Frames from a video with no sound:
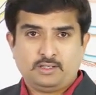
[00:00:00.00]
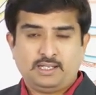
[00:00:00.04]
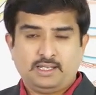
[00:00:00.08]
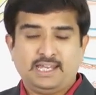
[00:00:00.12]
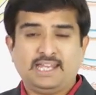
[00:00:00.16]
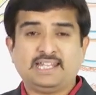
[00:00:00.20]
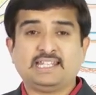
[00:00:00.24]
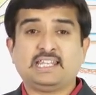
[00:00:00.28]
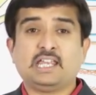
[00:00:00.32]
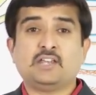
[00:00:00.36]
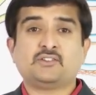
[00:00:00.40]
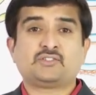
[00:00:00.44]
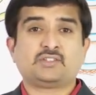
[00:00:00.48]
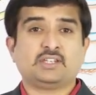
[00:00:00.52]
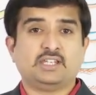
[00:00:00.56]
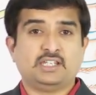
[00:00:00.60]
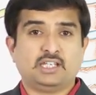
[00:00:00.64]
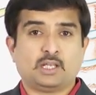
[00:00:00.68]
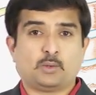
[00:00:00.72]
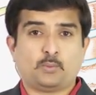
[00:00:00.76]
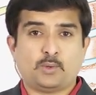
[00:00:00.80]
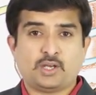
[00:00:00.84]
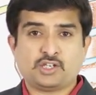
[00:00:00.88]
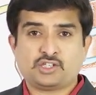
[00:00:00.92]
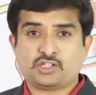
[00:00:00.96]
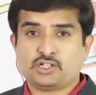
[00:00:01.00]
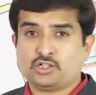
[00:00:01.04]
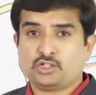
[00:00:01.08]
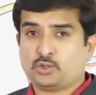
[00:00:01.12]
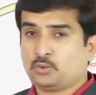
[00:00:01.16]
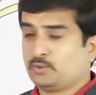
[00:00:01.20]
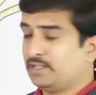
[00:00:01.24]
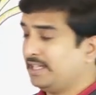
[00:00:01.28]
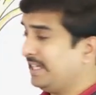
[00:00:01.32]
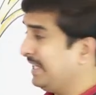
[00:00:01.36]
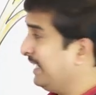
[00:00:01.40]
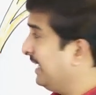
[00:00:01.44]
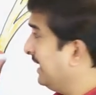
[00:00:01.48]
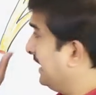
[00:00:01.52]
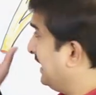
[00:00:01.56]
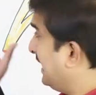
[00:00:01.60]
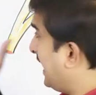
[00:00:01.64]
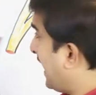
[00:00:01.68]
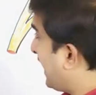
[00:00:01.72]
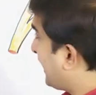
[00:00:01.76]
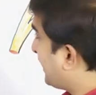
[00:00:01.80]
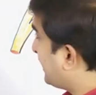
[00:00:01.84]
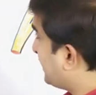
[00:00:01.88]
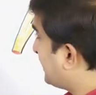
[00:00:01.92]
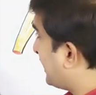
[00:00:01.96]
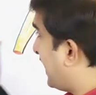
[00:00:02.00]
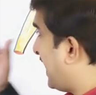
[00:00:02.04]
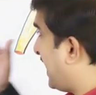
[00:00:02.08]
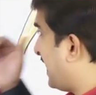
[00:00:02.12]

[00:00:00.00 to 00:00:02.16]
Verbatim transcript: It gives innervation to the iliacus